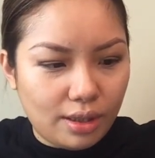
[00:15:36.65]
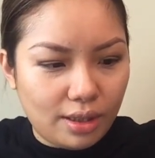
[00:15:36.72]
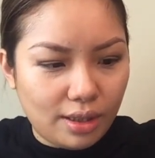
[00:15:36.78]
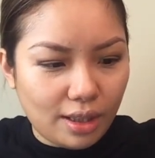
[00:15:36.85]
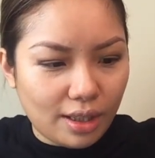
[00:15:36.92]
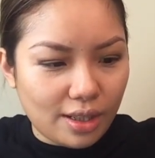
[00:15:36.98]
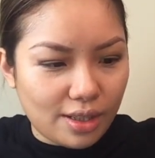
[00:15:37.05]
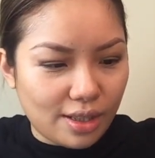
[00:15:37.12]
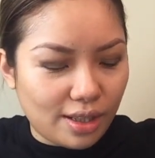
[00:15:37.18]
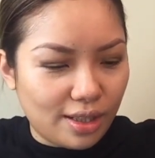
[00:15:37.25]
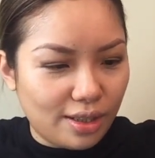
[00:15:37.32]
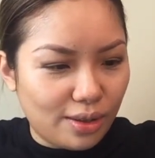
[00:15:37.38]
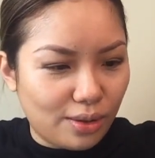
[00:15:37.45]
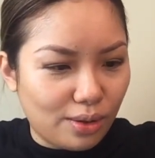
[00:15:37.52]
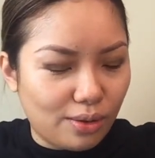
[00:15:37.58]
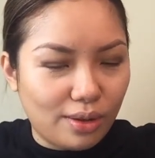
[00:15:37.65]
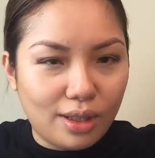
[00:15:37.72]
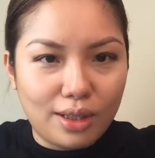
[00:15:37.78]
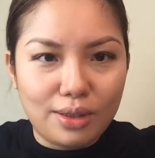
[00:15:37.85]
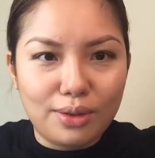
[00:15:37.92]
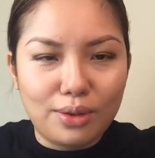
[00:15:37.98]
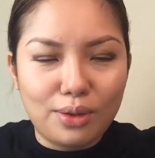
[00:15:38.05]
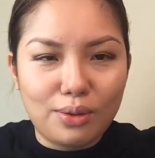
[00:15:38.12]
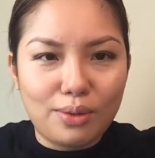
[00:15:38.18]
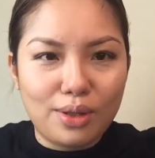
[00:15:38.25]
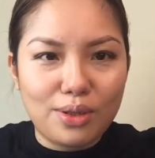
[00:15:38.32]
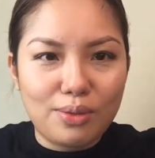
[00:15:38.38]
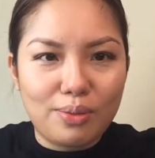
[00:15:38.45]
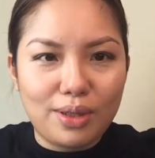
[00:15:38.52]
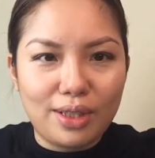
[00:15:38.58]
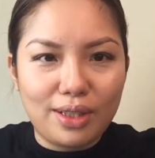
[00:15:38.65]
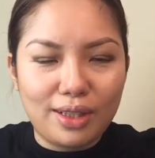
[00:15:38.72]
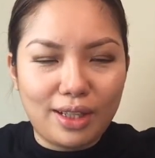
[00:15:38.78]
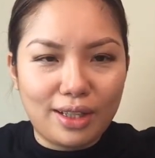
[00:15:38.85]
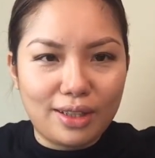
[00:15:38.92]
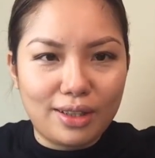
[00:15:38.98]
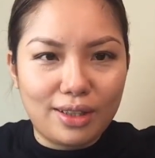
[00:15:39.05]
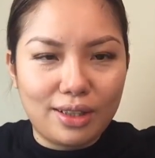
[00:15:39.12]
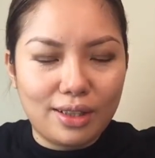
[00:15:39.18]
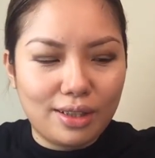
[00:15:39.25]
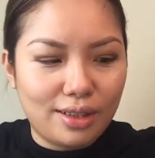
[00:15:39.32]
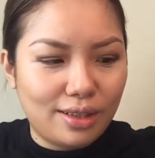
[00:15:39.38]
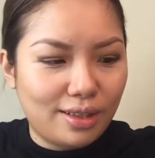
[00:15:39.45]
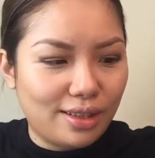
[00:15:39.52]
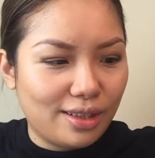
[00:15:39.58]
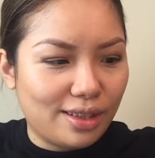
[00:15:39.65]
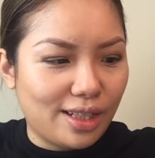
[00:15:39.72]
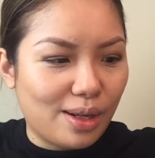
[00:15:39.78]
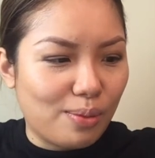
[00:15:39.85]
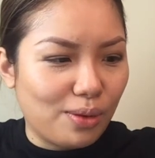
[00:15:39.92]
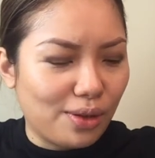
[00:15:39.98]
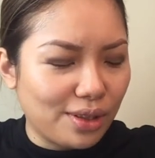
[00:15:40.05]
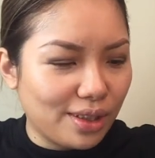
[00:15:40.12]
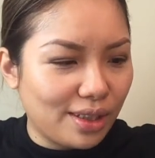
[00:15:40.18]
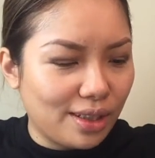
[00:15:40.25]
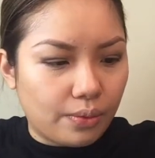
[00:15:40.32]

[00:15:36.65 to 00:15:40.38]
like I say, you know, I do not want to be like a tabloid.